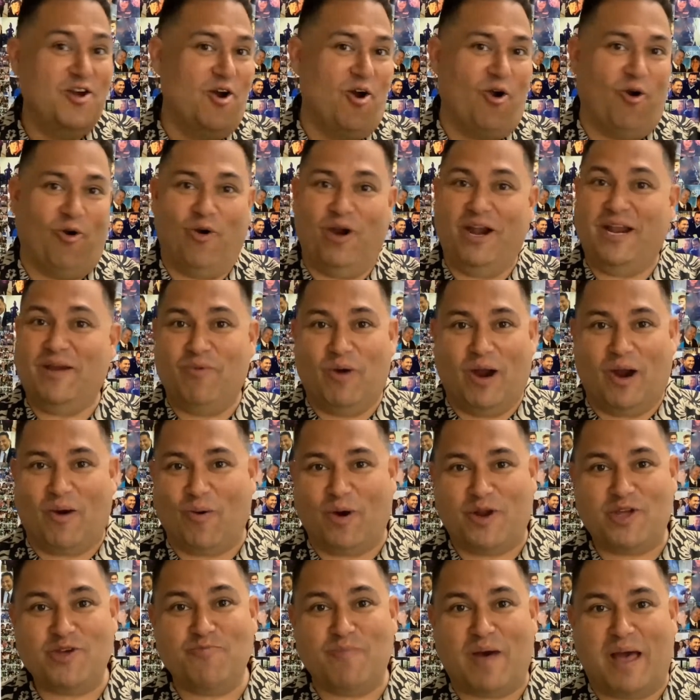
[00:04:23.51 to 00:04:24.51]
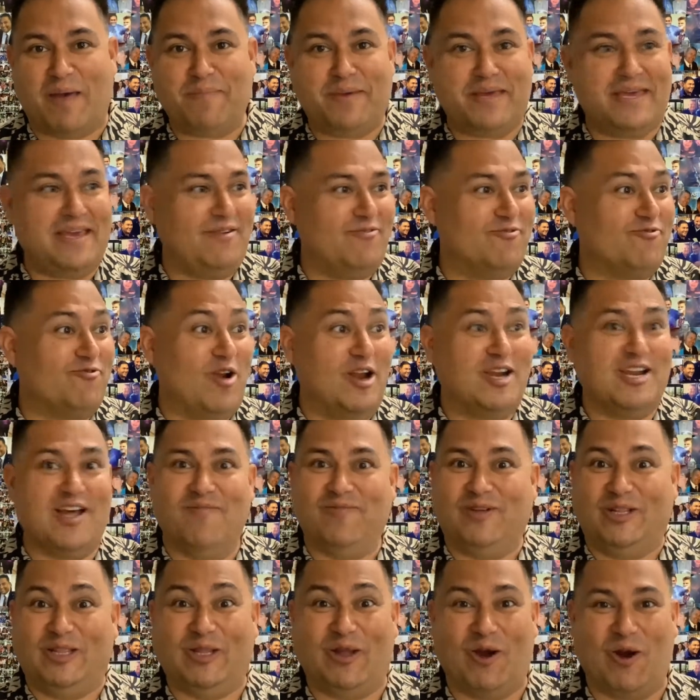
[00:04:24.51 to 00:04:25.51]
or anywhere where you might be in front
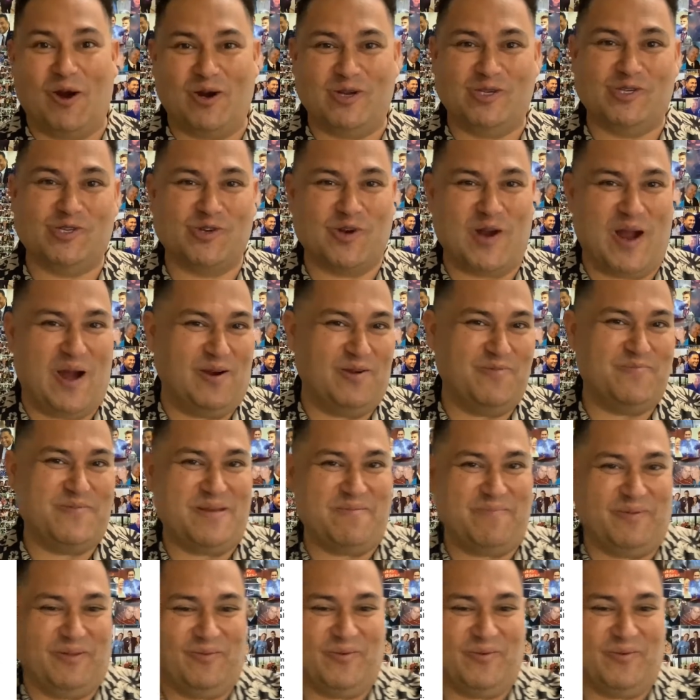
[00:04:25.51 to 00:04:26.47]
of a large crowd of people,